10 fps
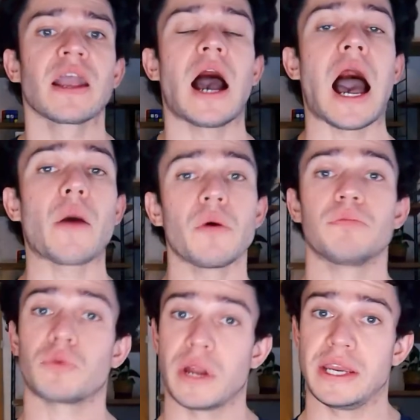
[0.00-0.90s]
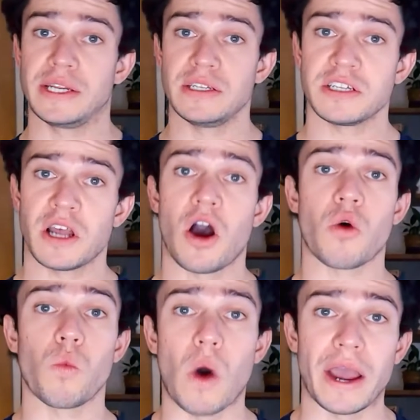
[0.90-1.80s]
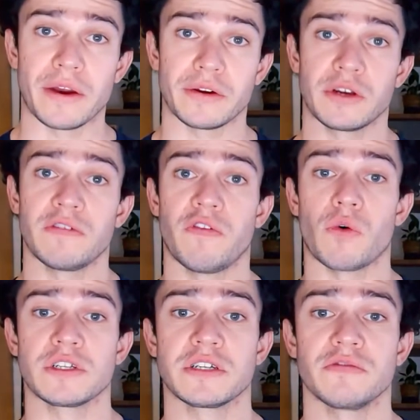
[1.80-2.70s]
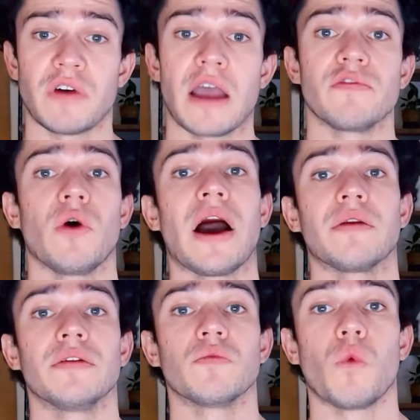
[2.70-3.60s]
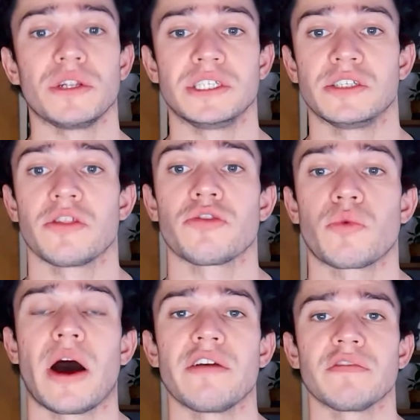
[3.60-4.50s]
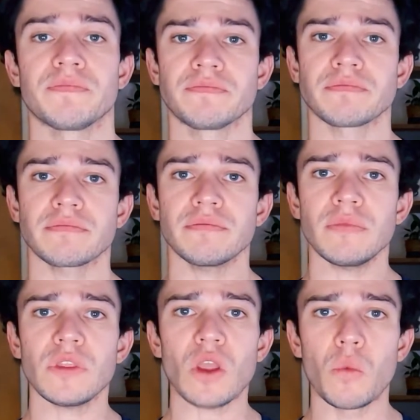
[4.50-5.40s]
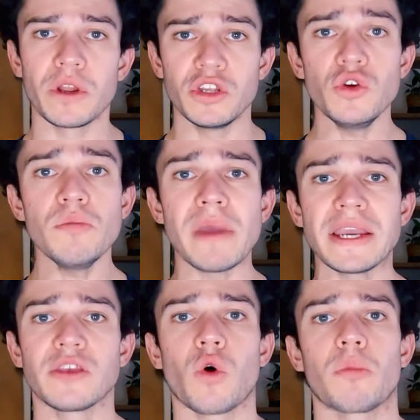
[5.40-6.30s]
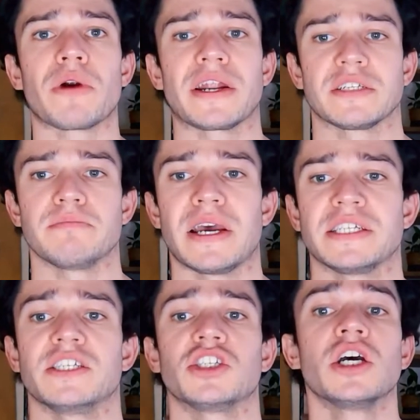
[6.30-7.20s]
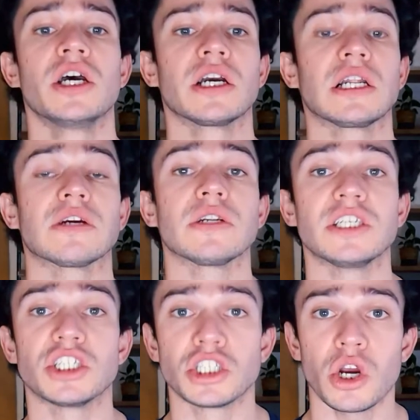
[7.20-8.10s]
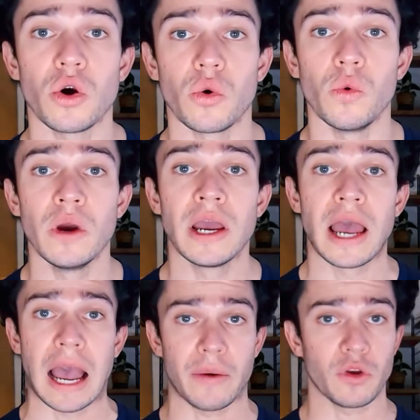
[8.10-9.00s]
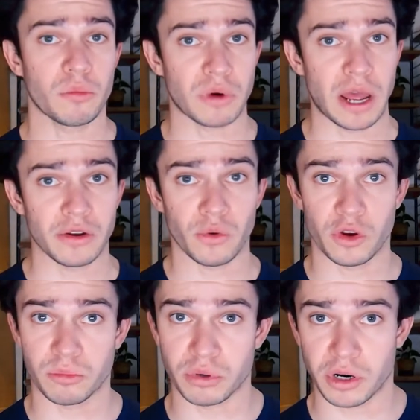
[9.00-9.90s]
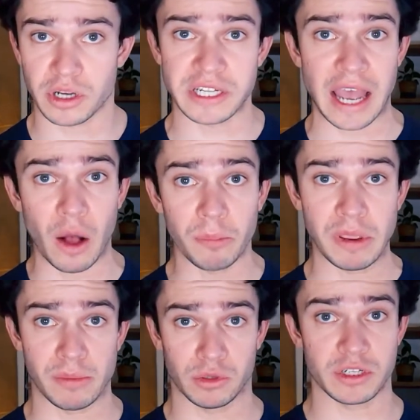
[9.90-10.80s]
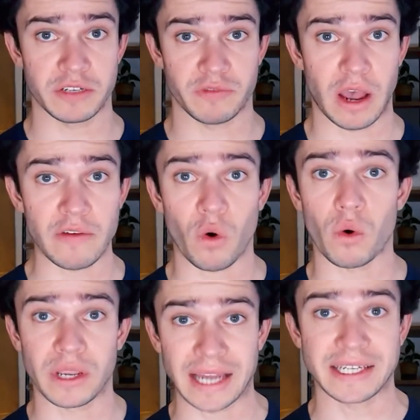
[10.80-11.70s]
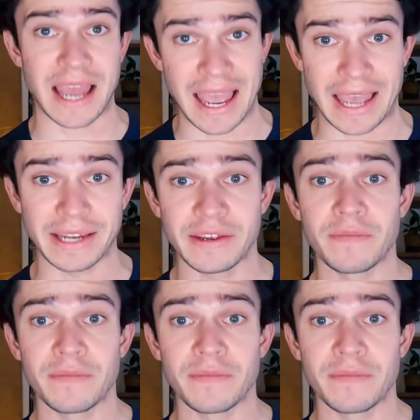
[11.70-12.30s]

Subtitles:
Our brains are wired for survival and wanting to thrive. When you make your brand's message clearly show how your brand or your products help people to survive or get ahead,